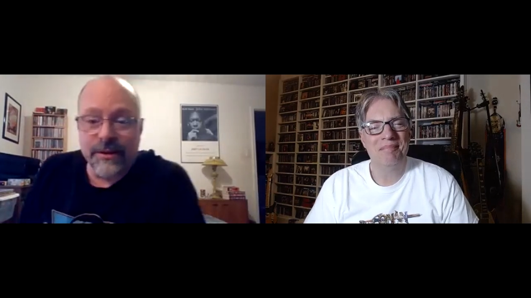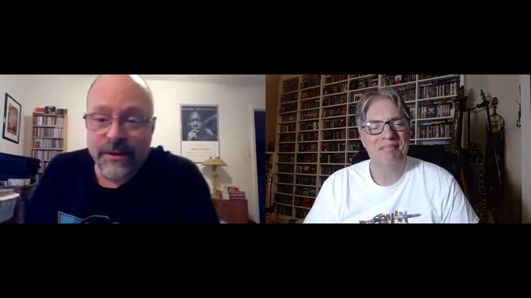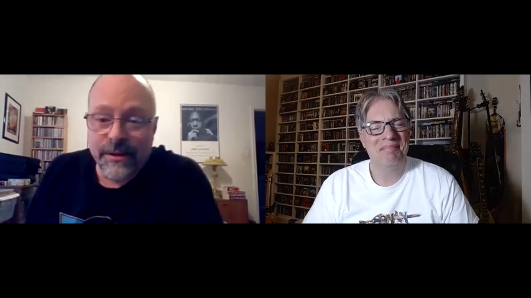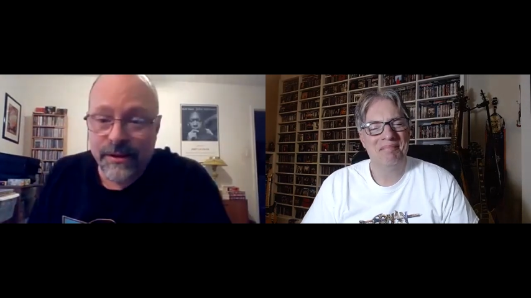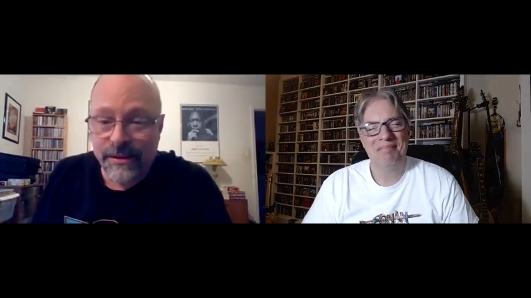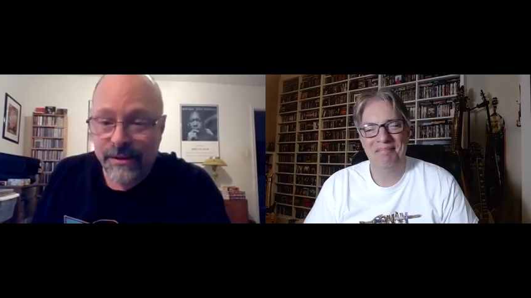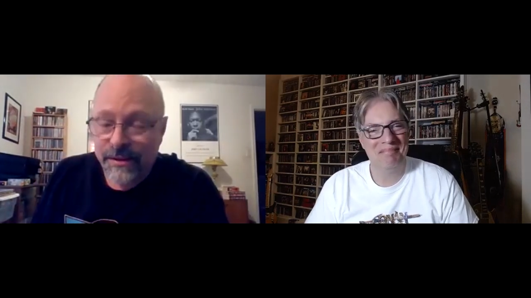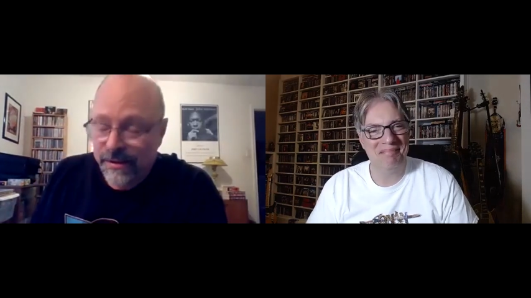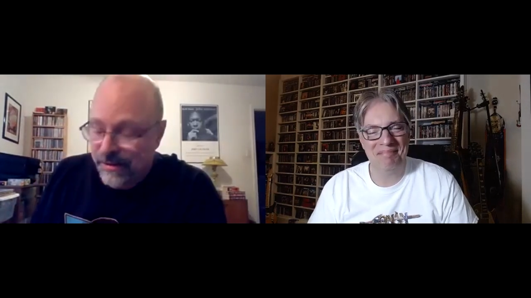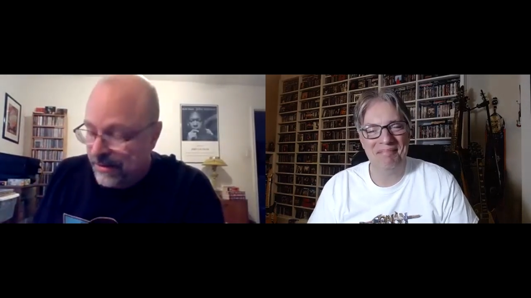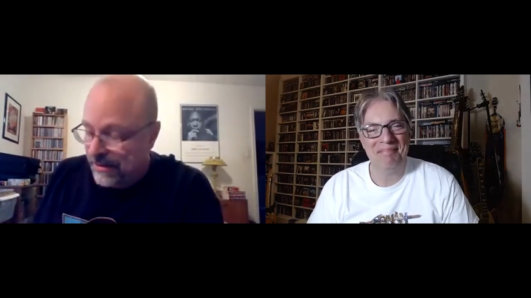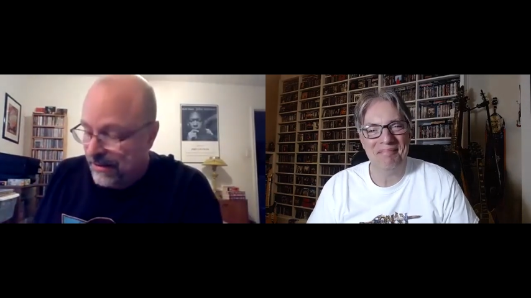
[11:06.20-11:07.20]

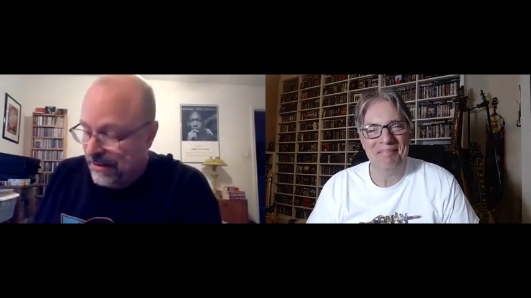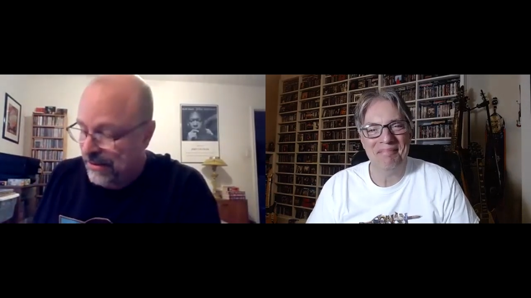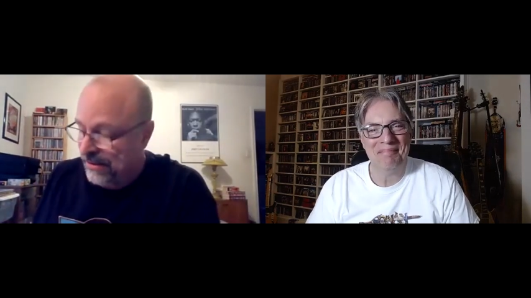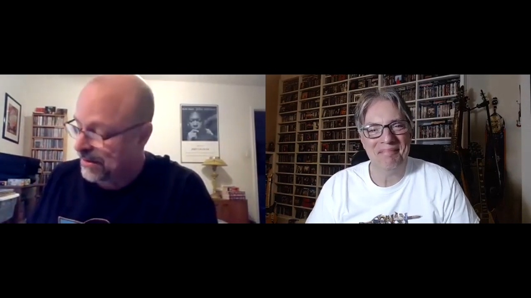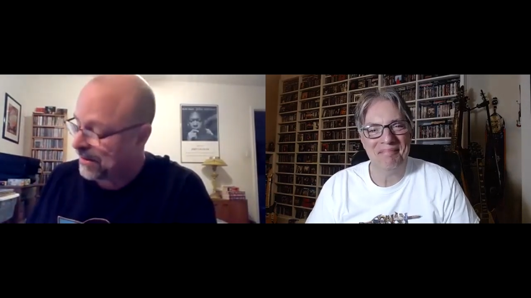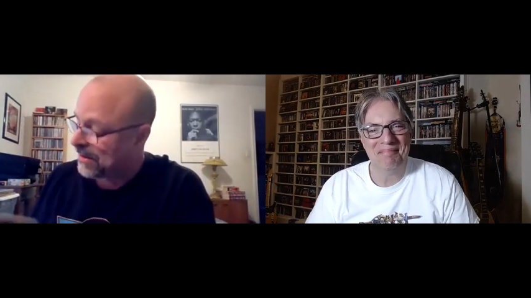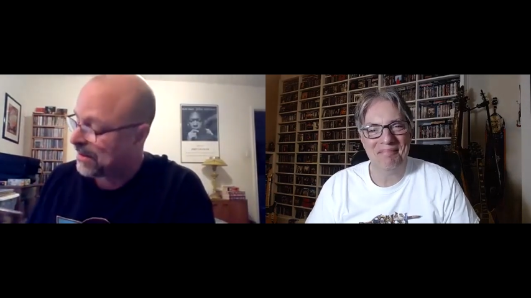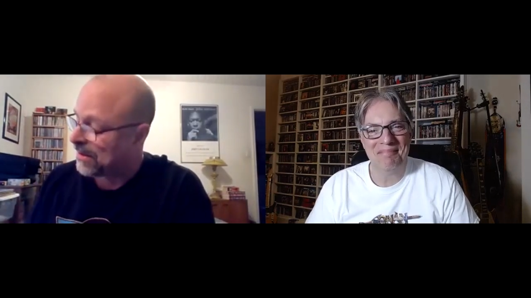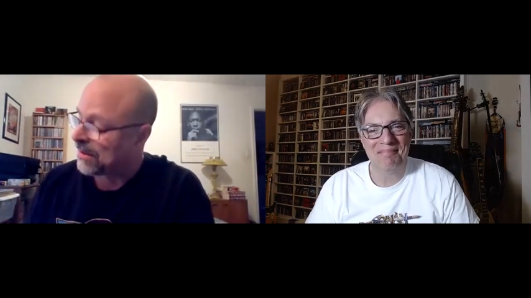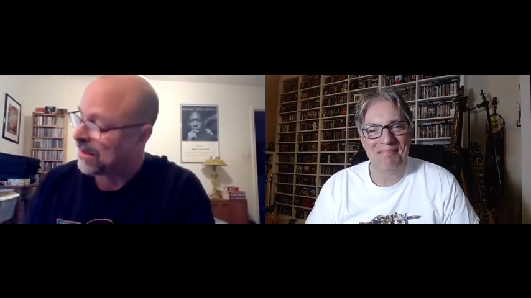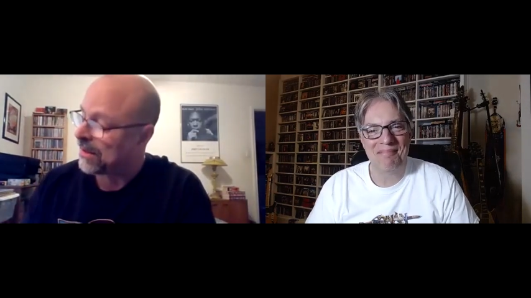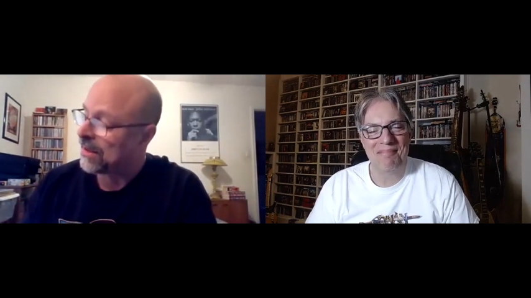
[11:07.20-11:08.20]

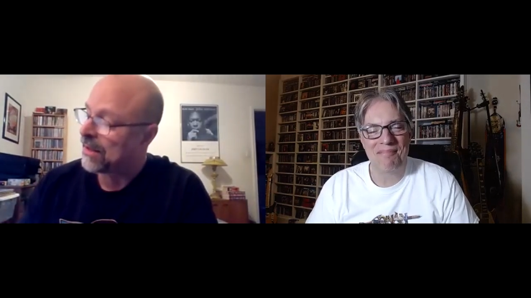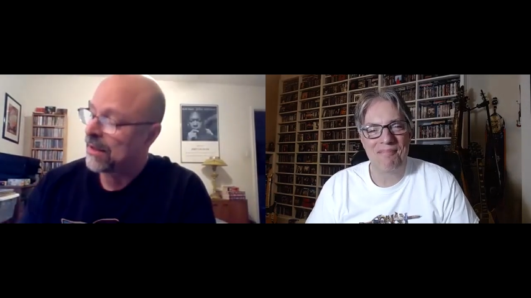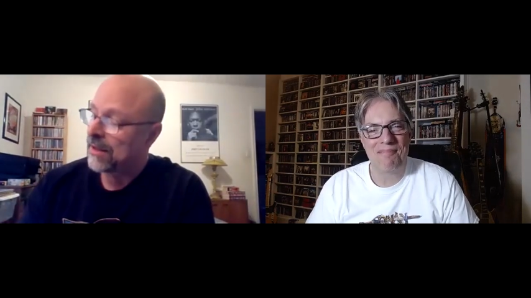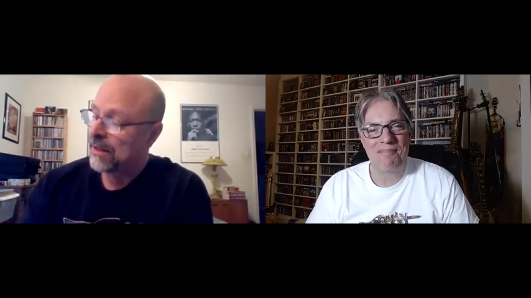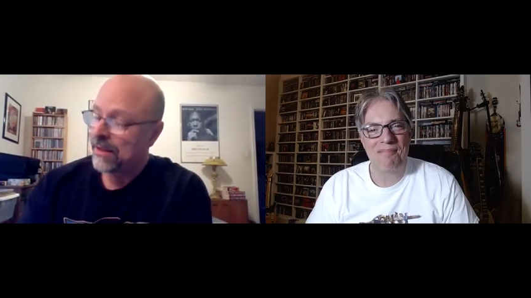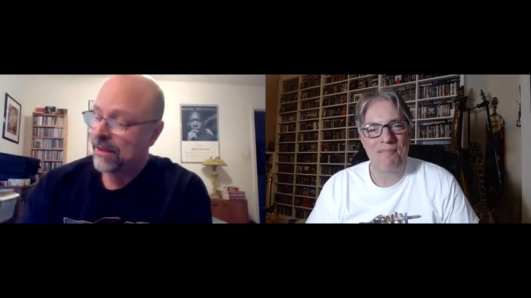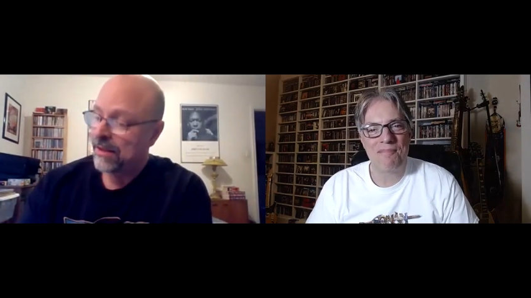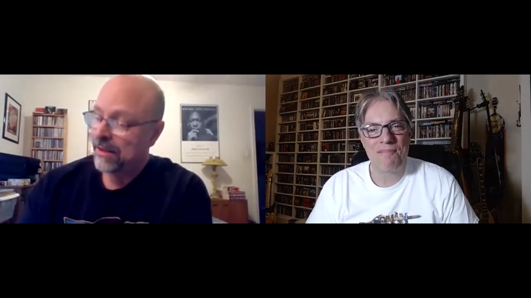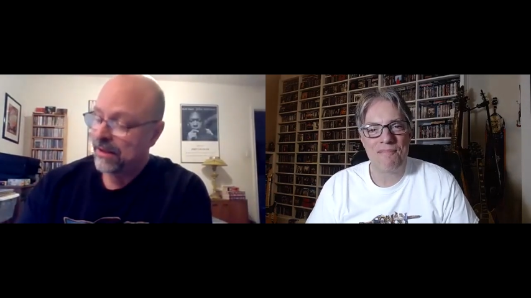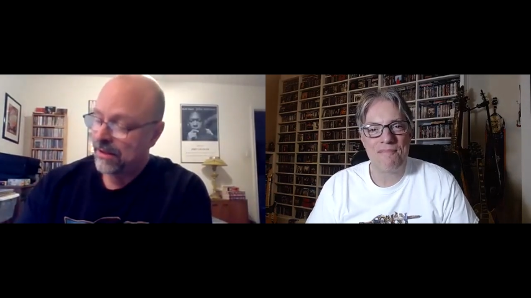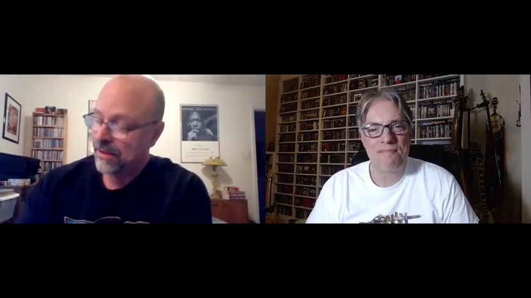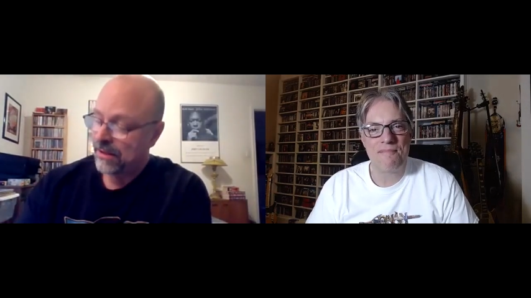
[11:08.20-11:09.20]

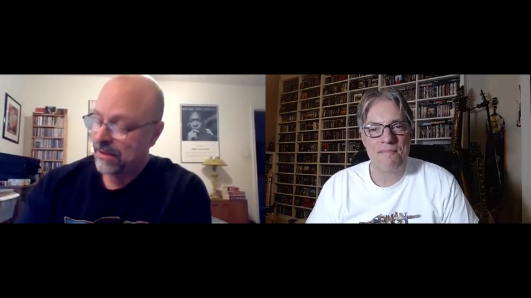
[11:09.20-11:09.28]
(silence)